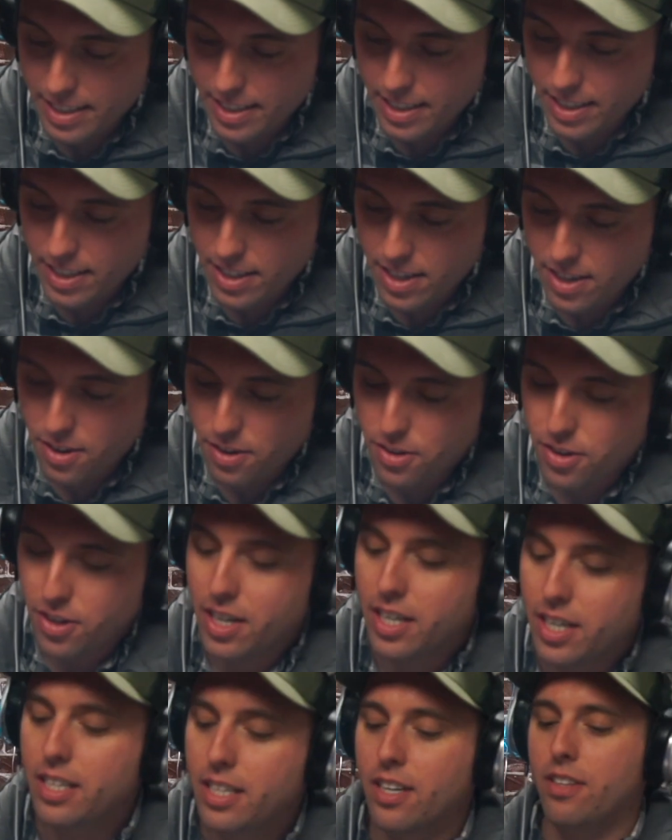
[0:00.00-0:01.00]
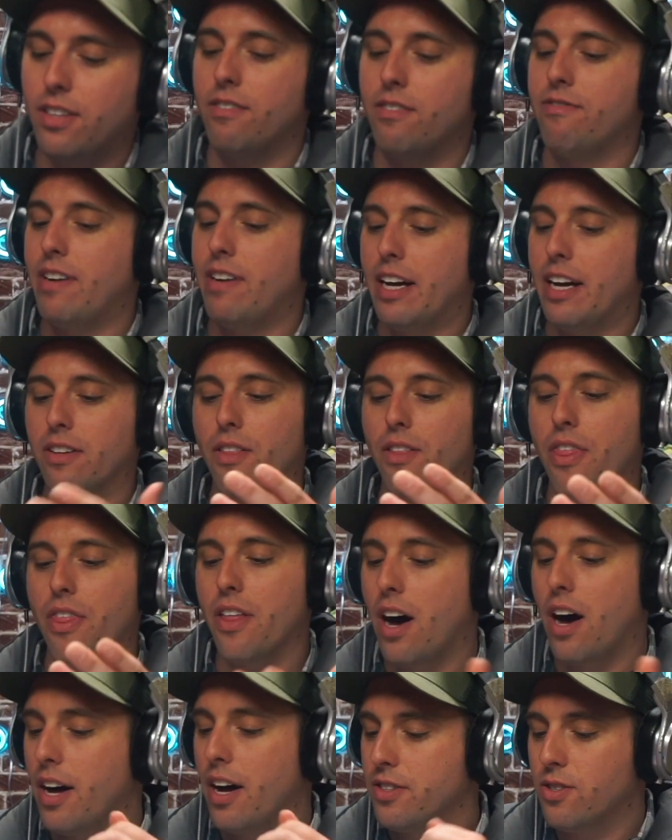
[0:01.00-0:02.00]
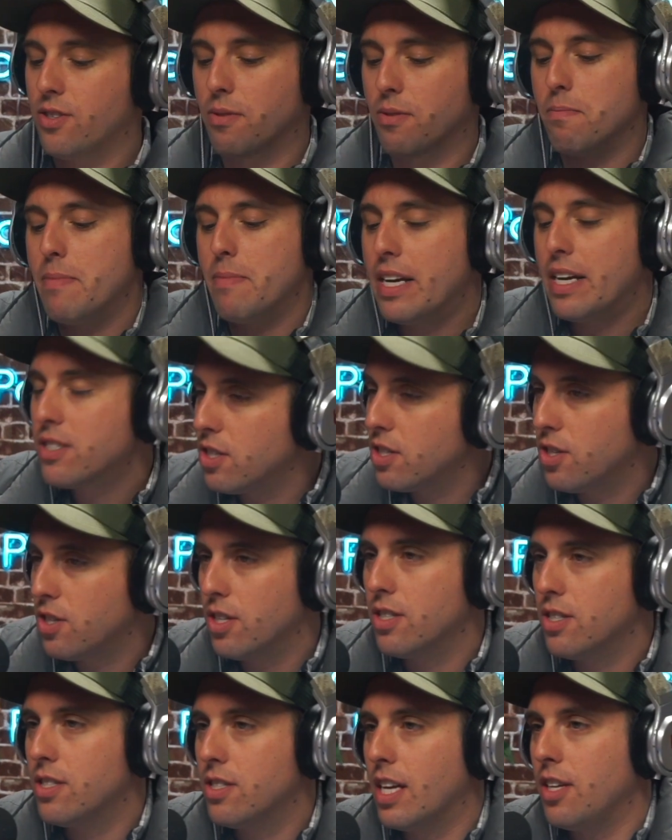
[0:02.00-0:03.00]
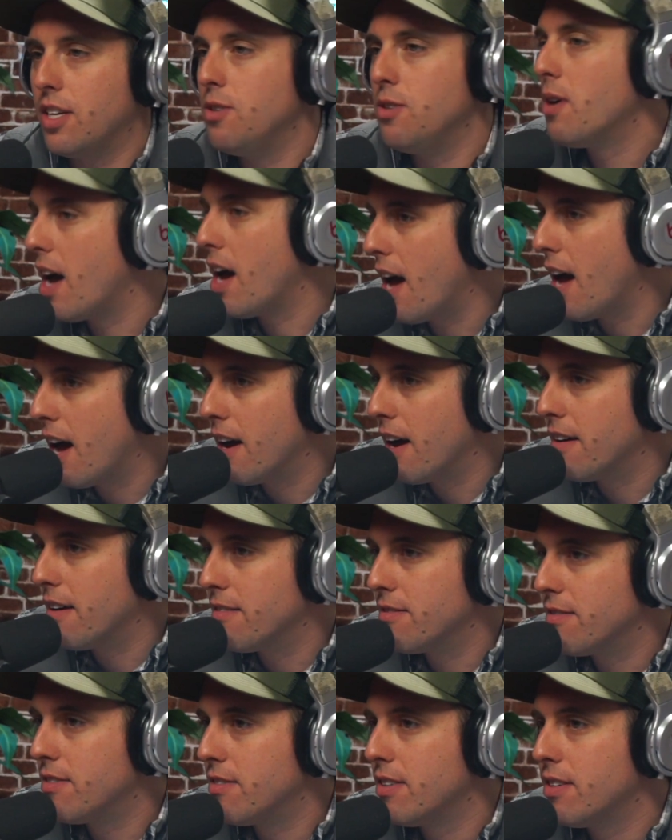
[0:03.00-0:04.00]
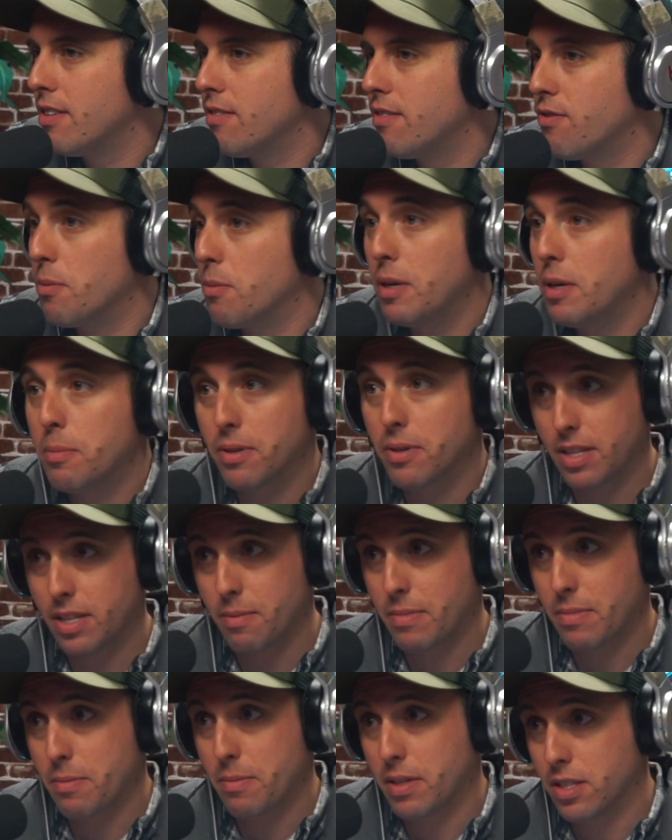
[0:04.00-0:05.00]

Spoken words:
are there any other final thoughts or messages that you have for people that might be